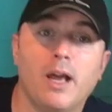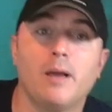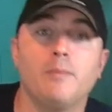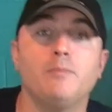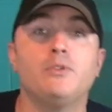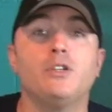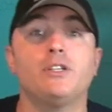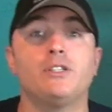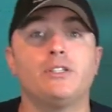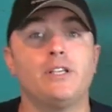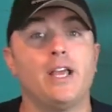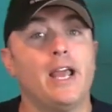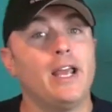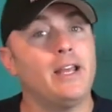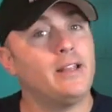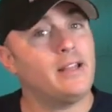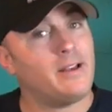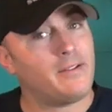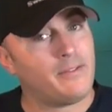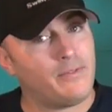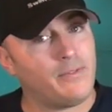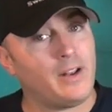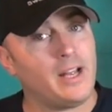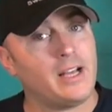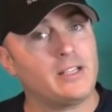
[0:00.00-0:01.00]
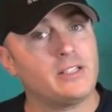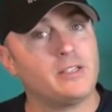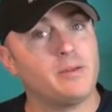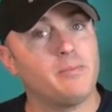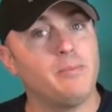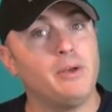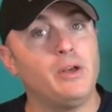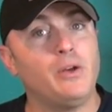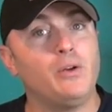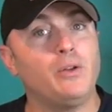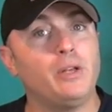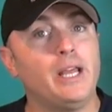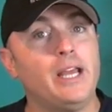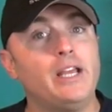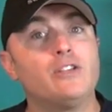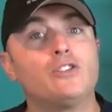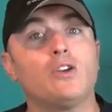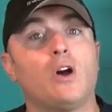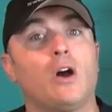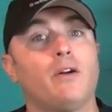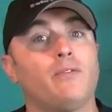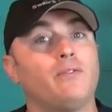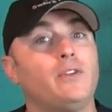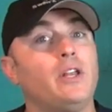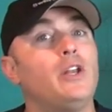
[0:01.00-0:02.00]
I'm just saying that flexibility is
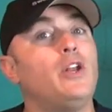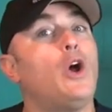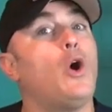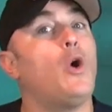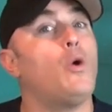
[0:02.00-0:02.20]
often